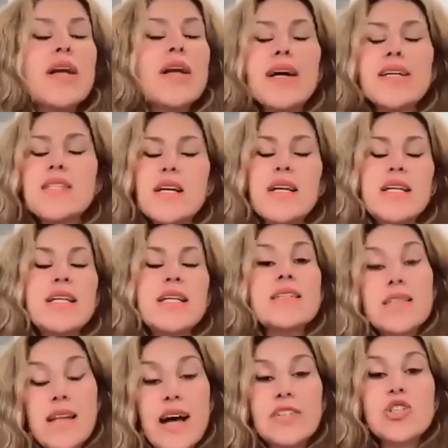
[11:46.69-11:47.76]
I studied
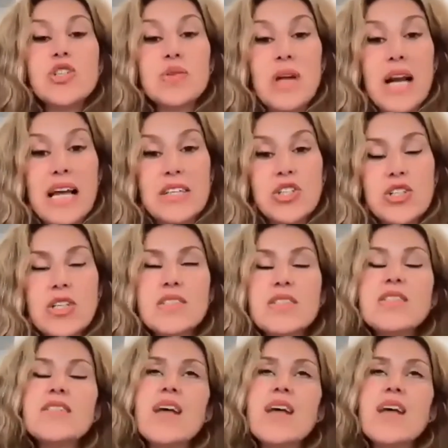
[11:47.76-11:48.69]
international relations.